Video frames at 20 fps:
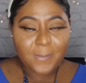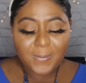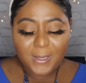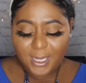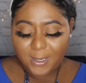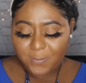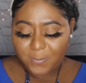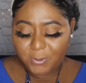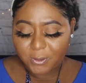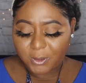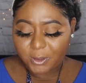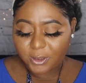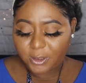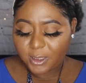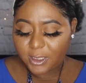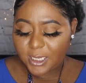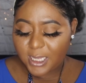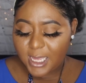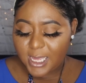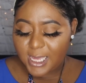
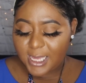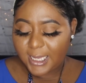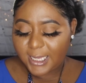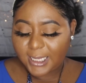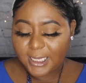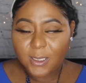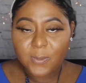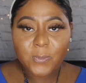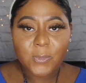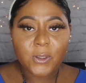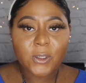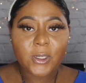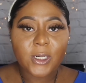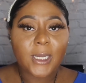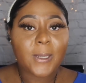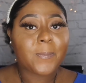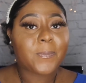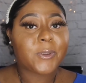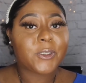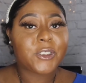pepper, amber,
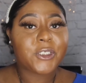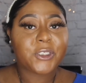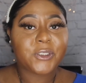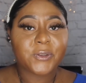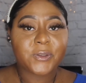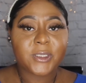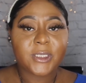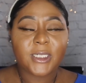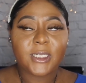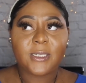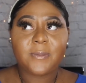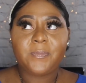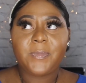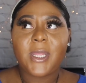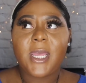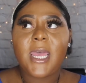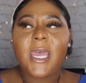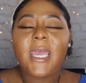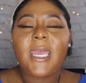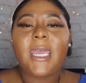and patchouli.
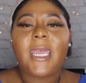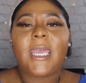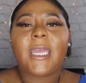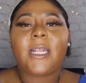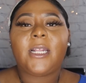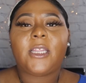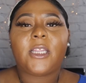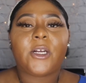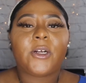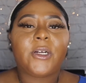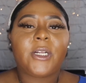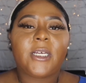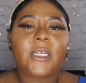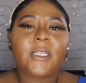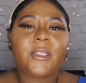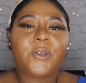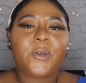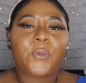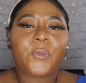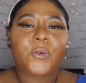And learning a
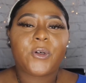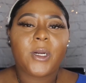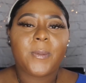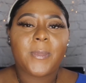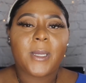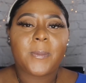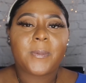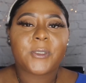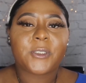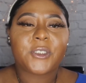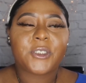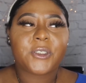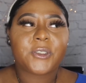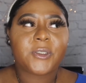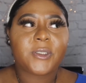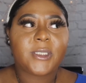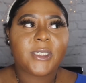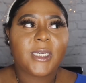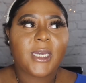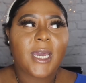little more about
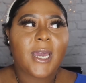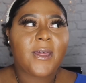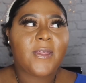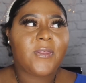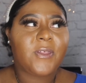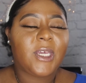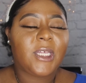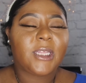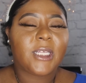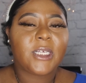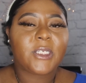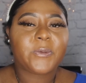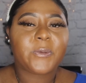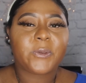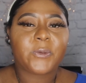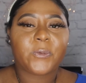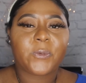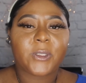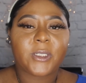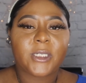patchouli, I think that's
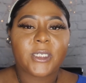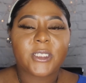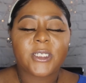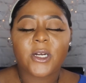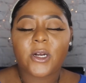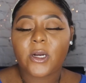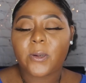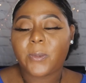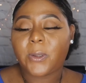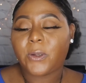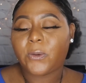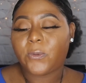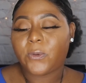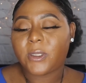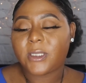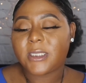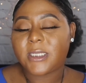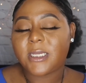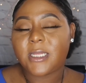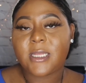what really turned me
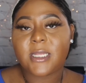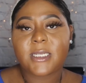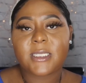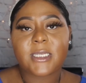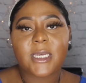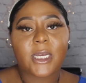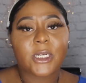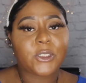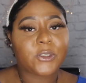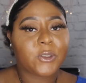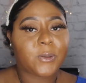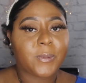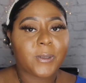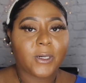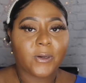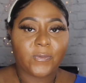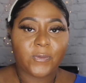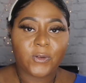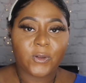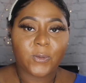on to this actual
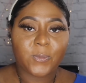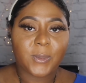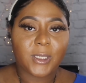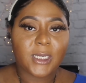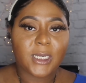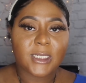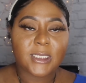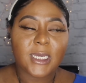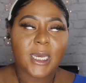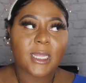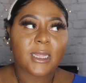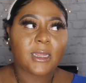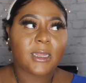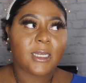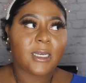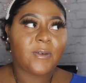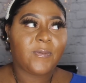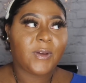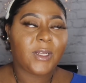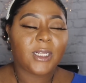perfume because I
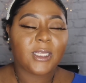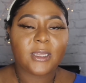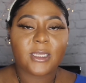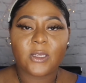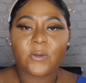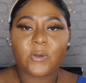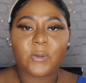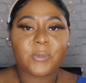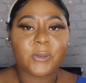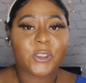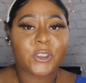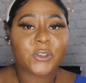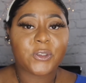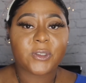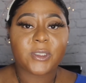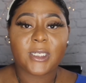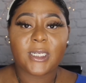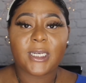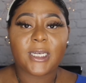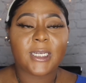love anything with
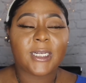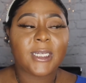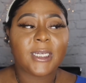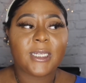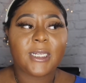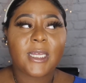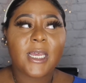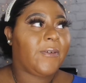patchouli in it.